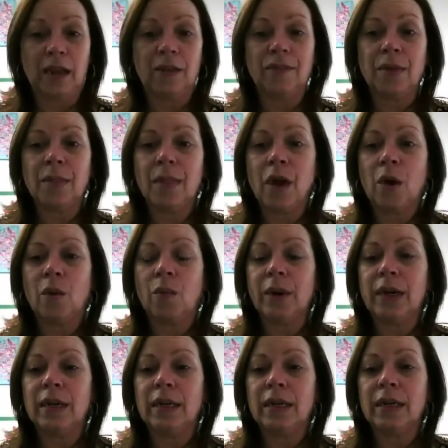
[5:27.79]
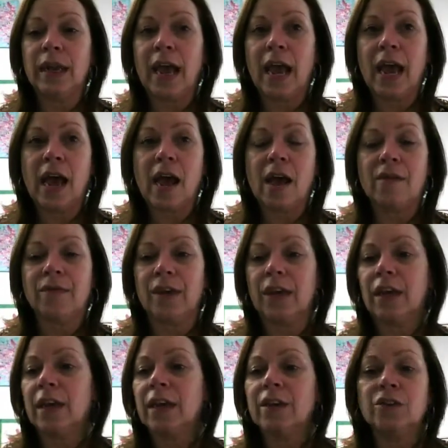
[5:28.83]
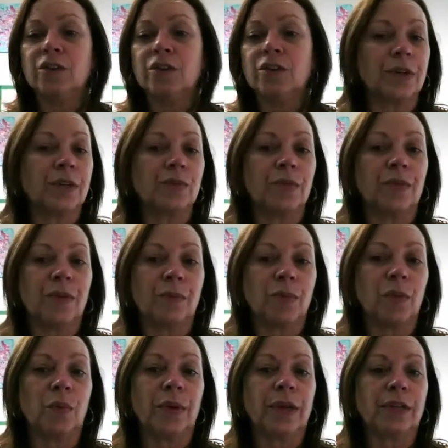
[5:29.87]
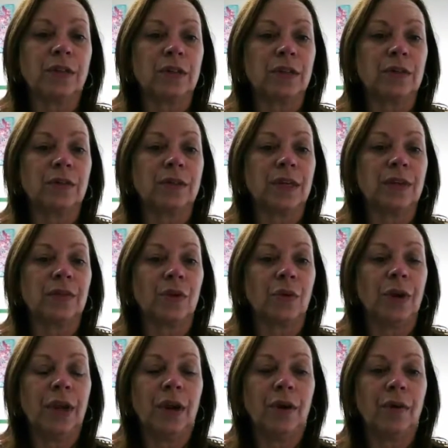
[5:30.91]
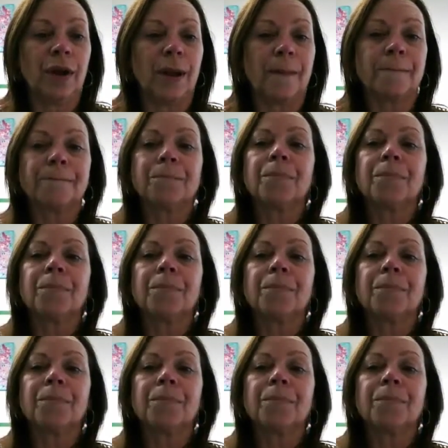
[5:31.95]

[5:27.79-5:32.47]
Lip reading: even though we didn't have any injuries with employees losing their hearing.